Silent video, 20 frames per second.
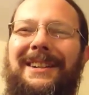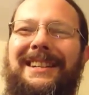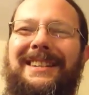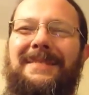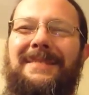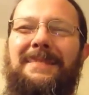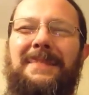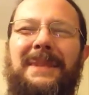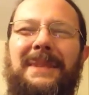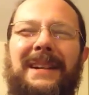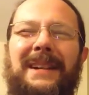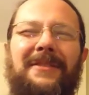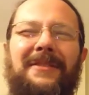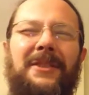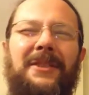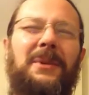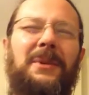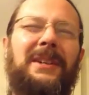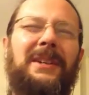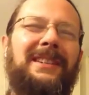He did, but
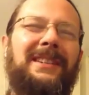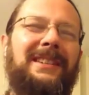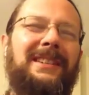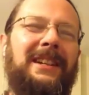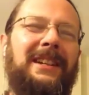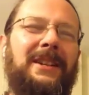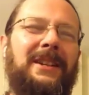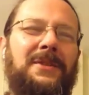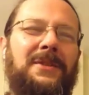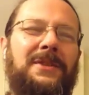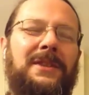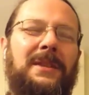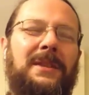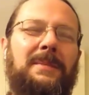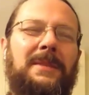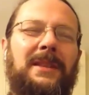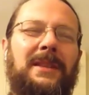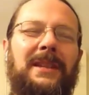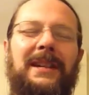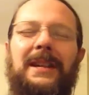everyone you know
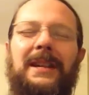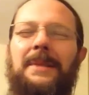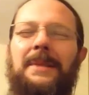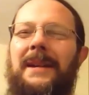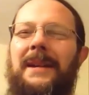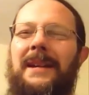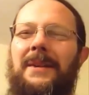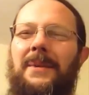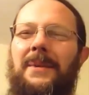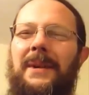seemed to like him